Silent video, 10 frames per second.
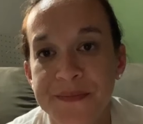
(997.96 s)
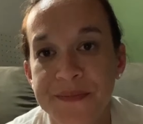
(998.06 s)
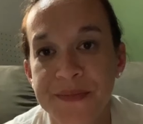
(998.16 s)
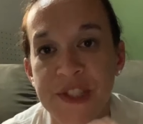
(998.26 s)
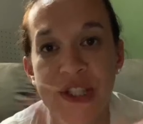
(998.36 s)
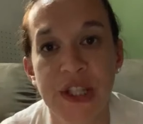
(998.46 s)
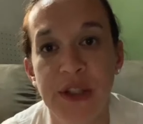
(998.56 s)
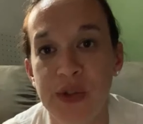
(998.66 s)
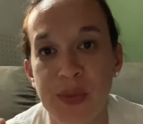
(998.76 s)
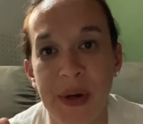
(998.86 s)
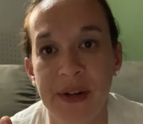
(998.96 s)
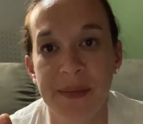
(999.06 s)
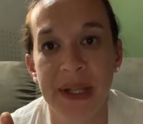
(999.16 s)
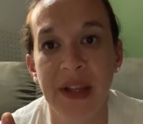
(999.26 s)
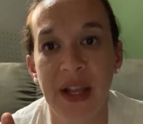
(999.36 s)
just a huge part of
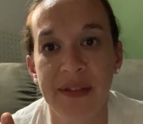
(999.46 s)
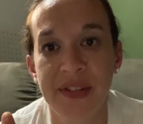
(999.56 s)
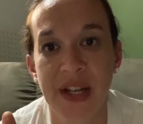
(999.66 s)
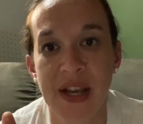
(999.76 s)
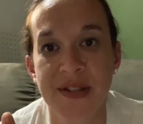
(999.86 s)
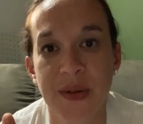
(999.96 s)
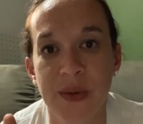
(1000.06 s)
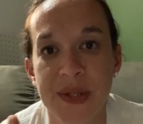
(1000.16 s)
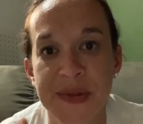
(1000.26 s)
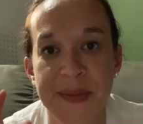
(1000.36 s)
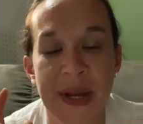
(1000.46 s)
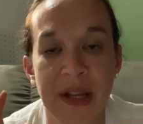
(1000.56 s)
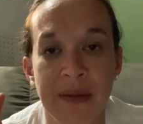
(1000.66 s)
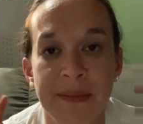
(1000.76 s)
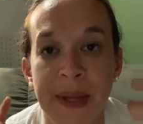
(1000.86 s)
my life in high school. He was
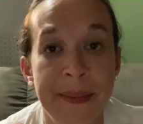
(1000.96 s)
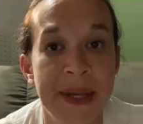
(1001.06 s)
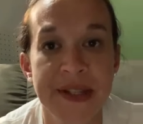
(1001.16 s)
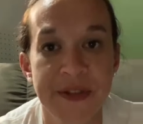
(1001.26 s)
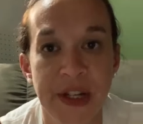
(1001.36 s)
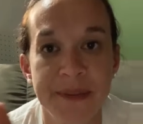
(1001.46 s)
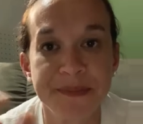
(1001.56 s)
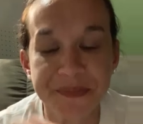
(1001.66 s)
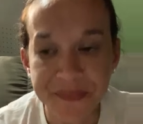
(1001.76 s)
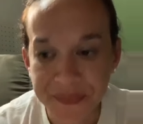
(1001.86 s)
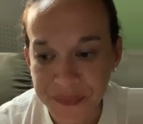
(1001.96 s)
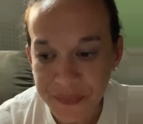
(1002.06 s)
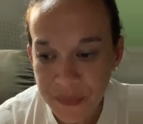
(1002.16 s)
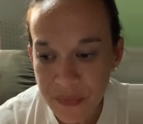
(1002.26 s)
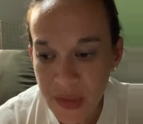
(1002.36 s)
my best friend.
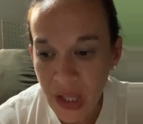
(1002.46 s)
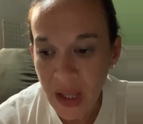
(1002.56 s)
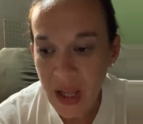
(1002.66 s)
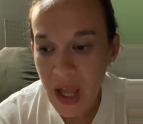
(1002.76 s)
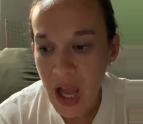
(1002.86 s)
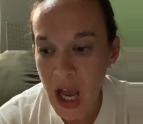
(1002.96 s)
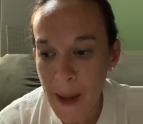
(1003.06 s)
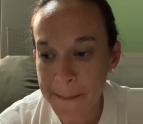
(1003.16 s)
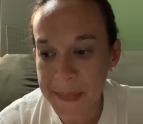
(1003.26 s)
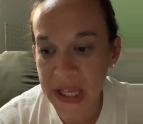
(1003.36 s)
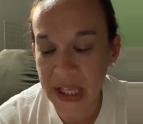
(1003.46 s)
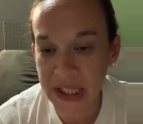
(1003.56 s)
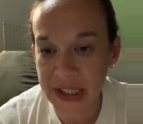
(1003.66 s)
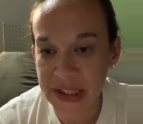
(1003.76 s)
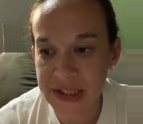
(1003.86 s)

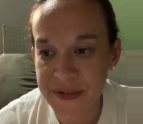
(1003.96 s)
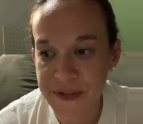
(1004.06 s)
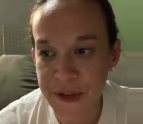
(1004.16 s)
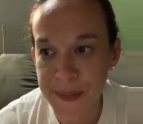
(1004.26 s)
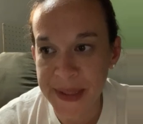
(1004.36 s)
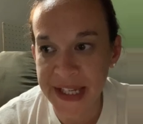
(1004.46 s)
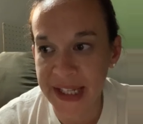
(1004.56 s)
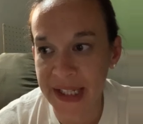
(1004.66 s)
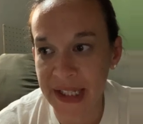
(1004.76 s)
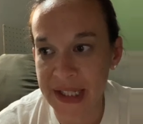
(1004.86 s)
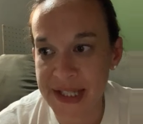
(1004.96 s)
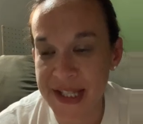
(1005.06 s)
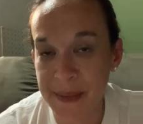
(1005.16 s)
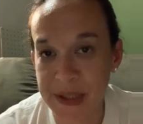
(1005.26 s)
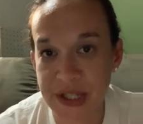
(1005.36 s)
And for many
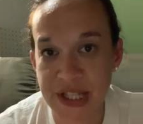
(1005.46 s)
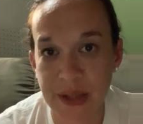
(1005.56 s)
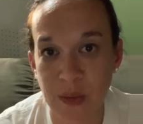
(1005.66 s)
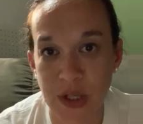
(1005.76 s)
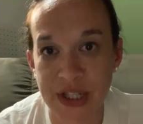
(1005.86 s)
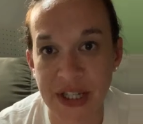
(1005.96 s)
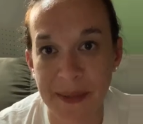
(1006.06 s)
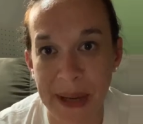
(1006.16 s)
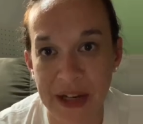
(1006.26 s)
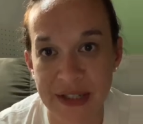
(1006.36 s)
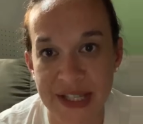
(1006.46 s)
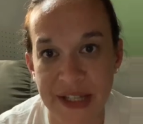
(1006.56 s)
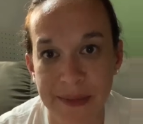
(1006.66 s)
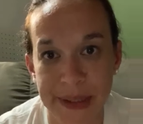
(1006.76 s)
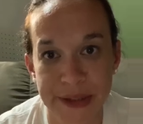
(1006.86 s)
summers, he worked on a
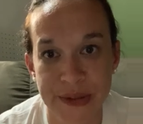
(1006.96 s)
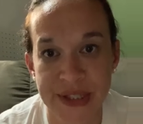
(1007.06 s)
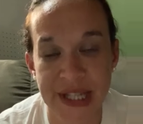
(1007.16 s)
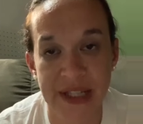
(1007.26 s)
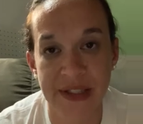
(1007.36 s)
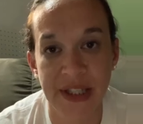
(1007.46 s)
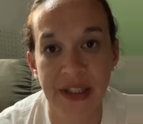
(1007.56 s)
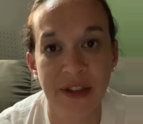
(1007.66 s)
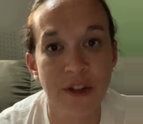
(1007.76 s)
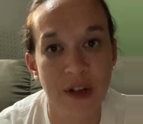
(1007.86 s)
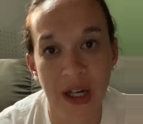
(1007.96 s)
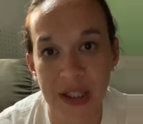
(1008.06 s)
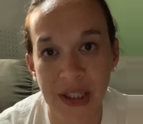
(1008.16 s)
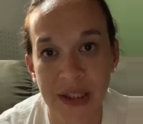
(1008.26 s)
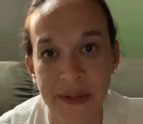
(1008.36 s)
parasail boat down in
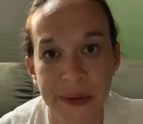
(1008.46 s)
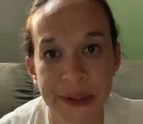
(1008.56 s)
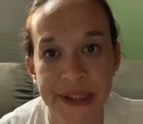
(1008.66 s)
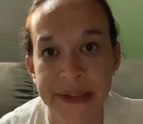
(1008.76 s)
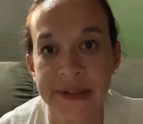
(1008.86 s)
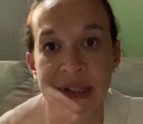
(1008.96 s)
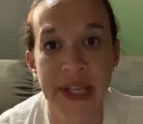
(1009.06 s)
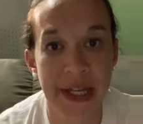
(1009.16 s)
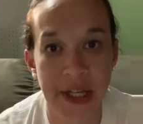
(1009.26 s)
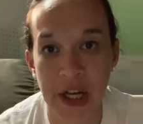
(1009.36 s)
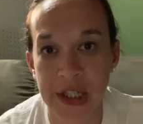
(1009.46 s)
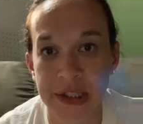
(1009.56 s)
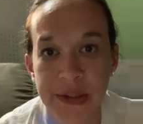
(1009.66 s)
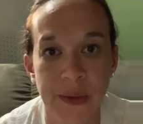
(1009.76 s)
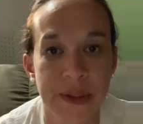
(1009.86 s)
Corolla or in Kitty
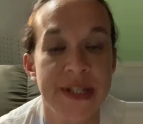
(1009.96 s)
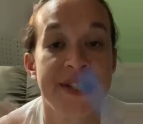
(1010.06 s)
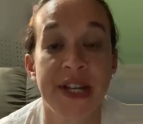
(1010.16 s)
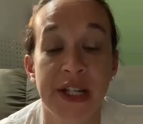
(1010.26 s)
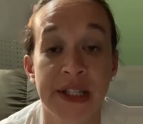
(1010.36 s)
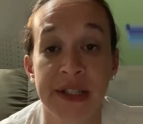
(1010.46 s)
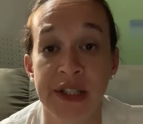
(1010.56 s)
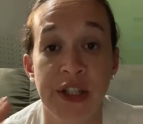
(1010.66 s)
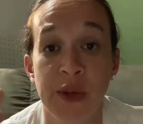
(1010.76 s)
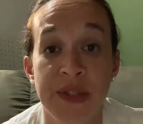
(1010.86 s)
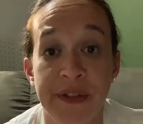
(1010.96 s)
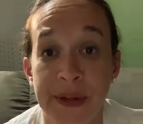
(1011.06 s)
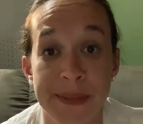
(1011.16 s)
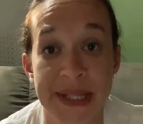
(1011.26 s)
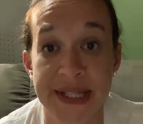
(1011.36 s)
Hawk or in Duck, you know,
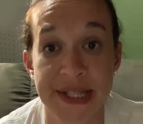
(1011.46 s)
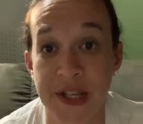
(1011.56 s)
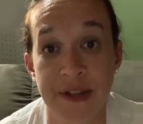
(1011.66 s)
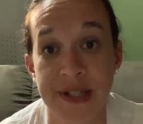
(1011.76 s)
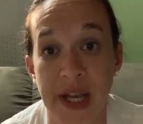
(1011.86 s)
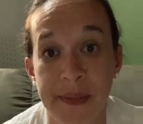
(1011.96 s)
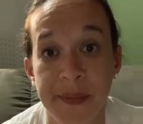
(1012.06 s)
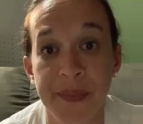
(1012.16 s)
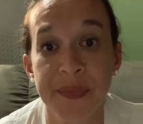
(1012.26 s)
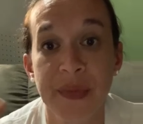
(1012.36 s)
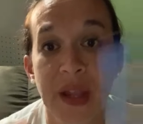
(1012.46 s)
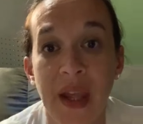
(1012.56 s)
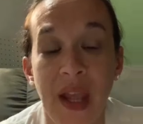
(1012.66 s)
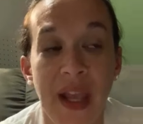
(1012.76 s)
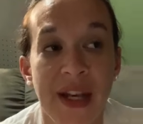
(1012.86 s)
different places all the time.
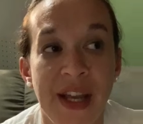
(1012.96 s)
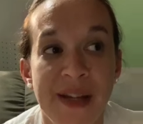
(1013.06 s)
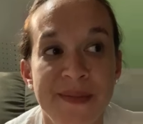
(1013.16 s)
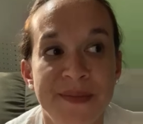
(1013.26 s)
And